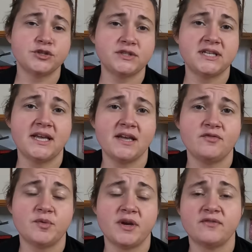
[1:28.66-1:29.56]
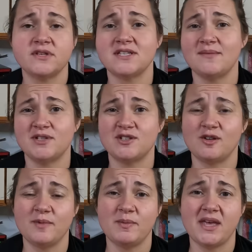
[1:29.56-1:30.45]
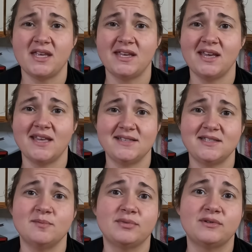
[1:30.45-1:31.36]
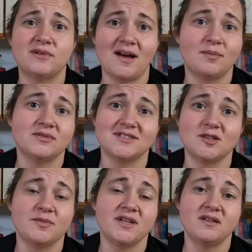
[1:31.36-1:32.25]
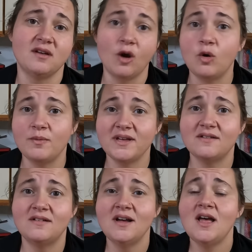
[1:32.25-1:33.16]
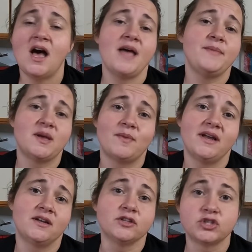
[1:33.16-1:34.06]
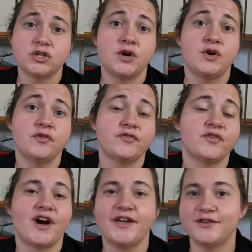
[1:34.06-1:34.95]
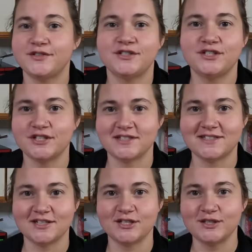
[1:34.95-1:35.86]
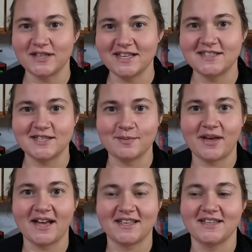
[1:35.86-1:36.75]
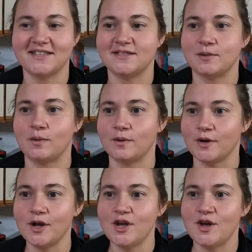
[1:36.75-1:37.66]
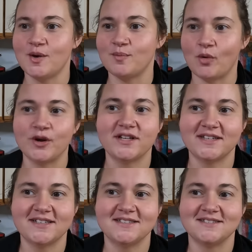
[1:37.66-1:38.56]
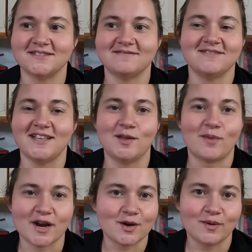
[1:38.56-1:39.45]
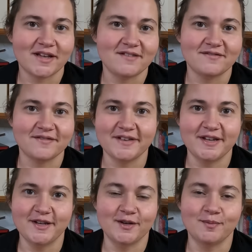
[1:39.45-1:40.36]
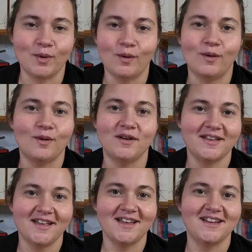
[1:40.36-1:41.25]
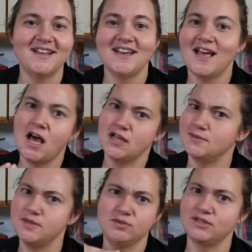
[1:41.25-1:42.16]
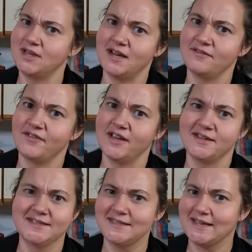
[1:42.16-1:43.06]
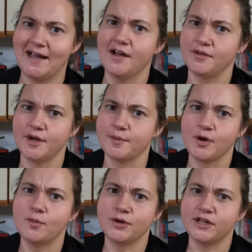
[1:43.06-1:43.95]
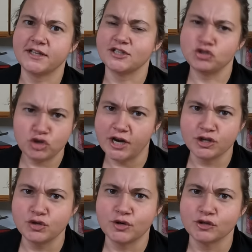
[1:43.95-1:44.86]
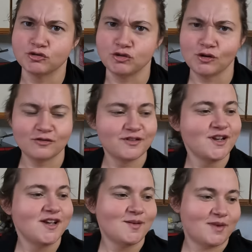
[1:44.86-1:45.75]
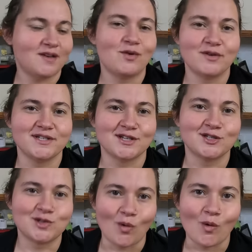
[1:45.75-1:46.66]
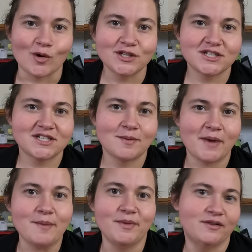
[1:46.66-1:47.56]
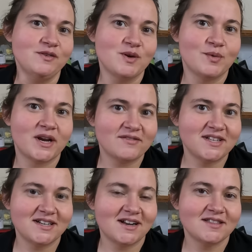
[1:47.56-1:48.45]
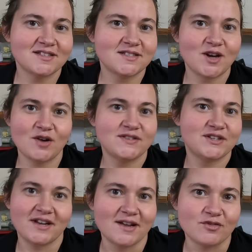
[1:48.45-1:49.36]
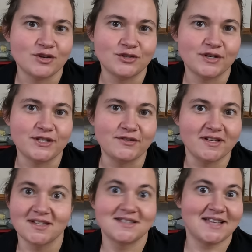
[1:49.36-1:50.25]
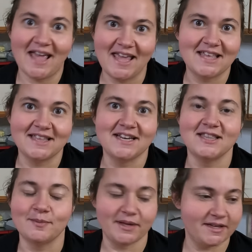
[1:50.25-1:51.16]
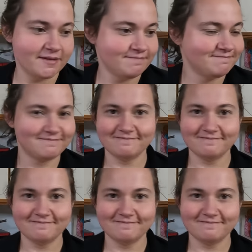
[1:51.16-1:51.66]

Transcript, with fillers: So today for breakfast, I'm just gonna be making a simple apple cinnamon oatmeal. I make mine on the stove. I used to just do the instant packets or boil it in the microwave in a bowl and husband was not a fan. He's like, I don't like my oatmeal like this. You gotta do it on the stove. But I've always scorched my milk when I've done it on the stove, so I never enjoy doing it because I hate cleaning the pan.